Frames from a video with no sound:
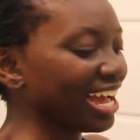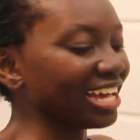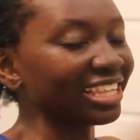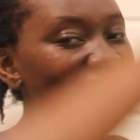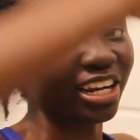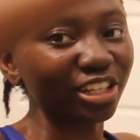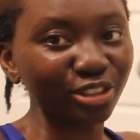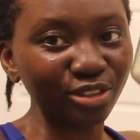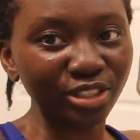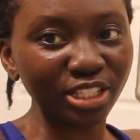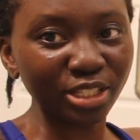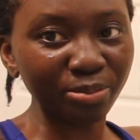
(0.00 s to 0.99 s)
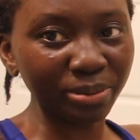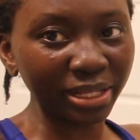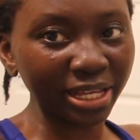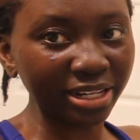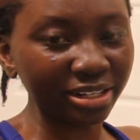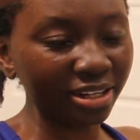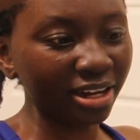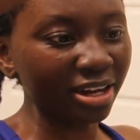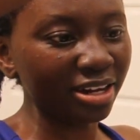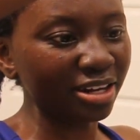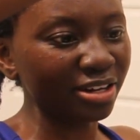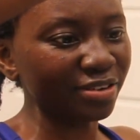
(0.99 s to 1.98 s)
then I use this blend
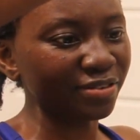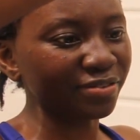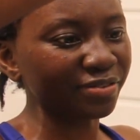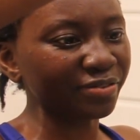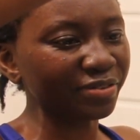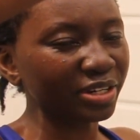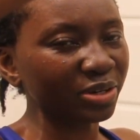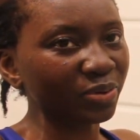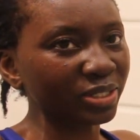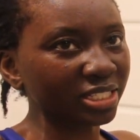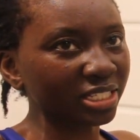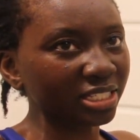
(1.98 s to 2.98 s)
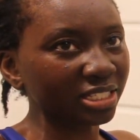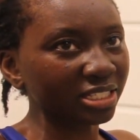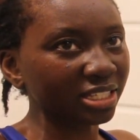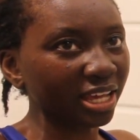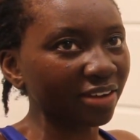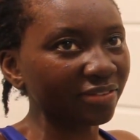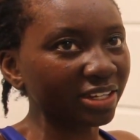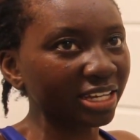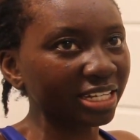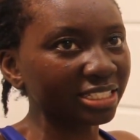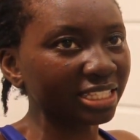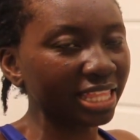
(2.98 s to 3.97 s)
of, what does this have? It
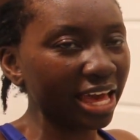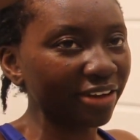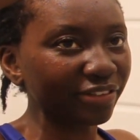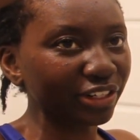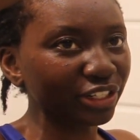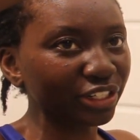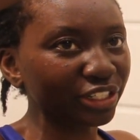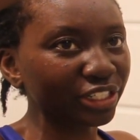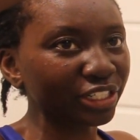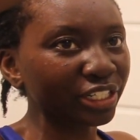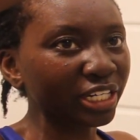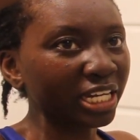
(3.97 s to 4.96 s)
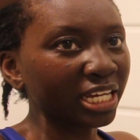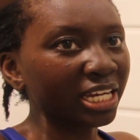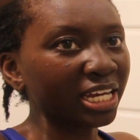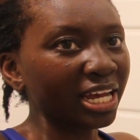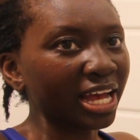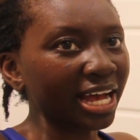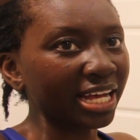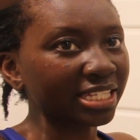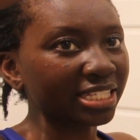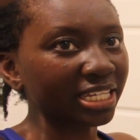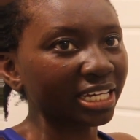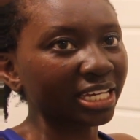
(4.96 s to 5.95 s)
has lavender,
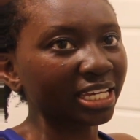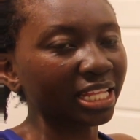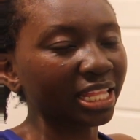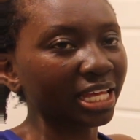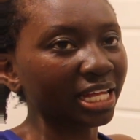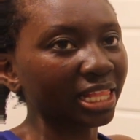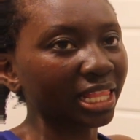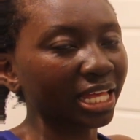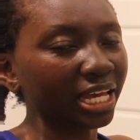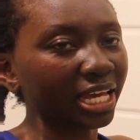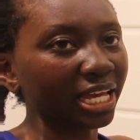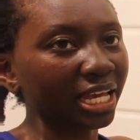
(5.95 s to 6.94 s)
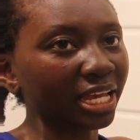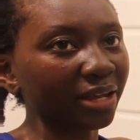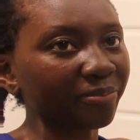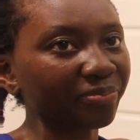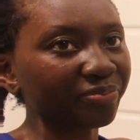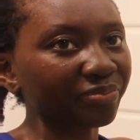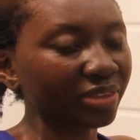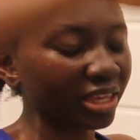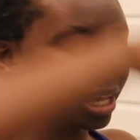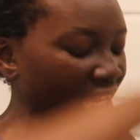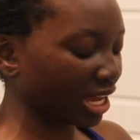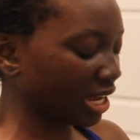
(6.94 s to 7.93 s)
Aztec healing clay,
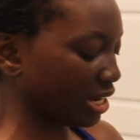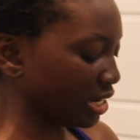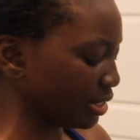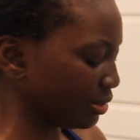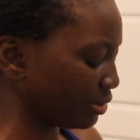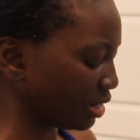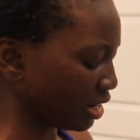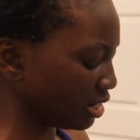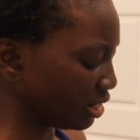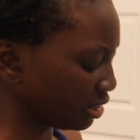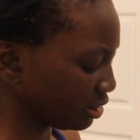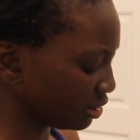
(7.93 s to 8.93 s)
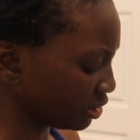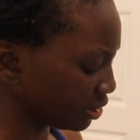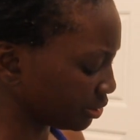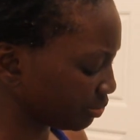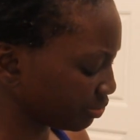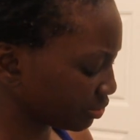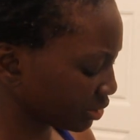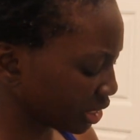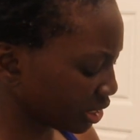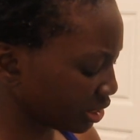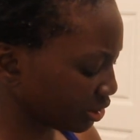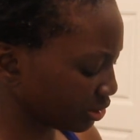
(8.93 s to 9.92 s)
and another
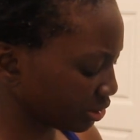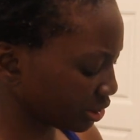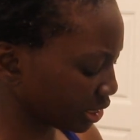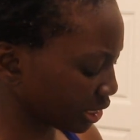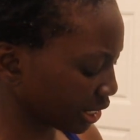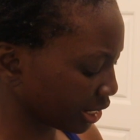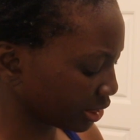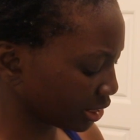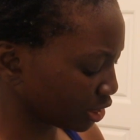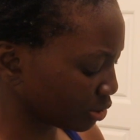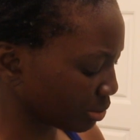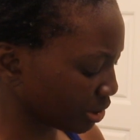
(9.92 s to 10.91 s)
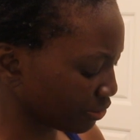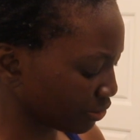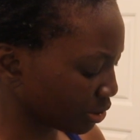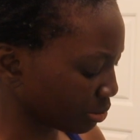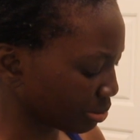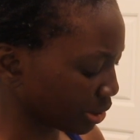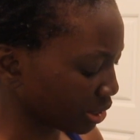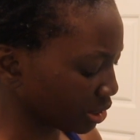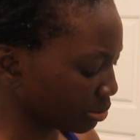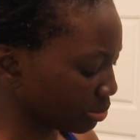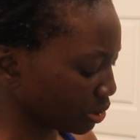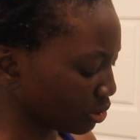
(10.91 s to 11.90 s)
another clay that's meant for the
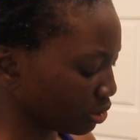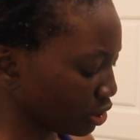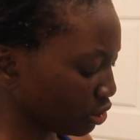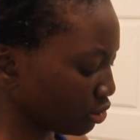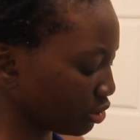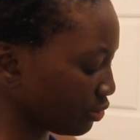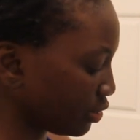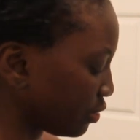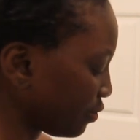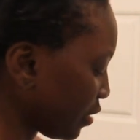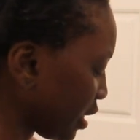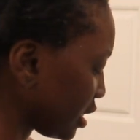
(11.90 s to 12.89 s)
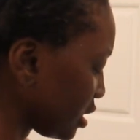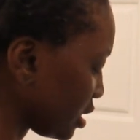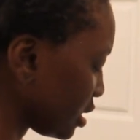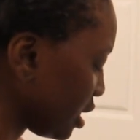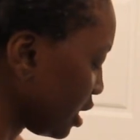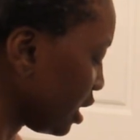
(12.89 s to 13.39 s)
body, but you can use it for the face.